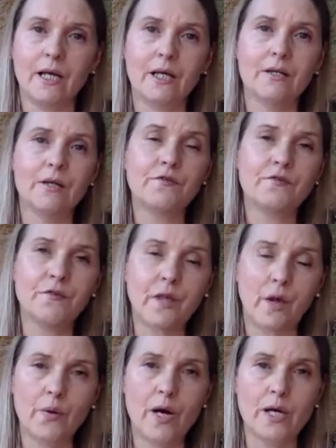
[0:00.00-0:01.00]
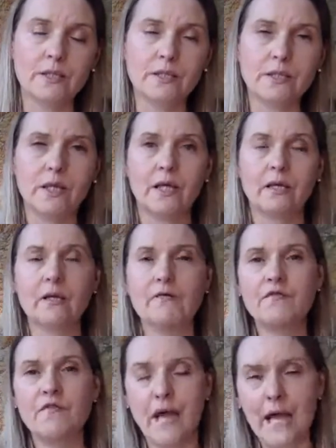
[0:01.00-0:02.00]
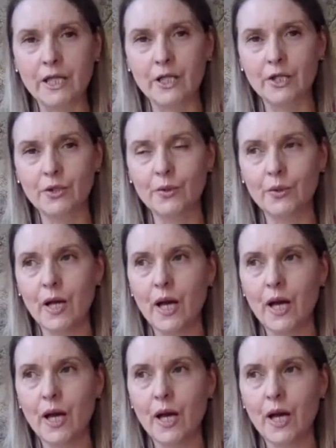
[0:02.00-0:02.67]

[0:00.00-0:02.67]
the flowers, the venue,